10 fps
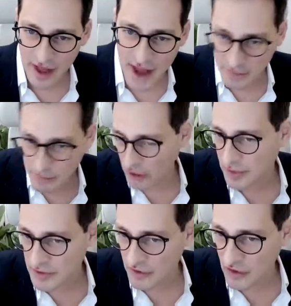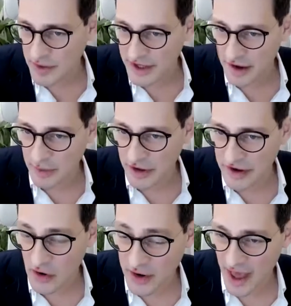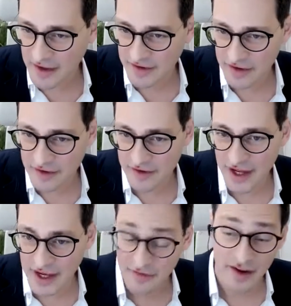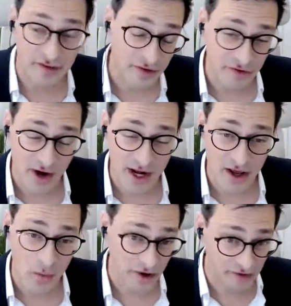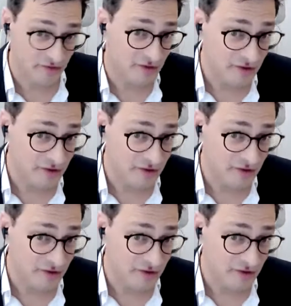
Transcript: and possible involvement in WTO cases in defense of Australia when it's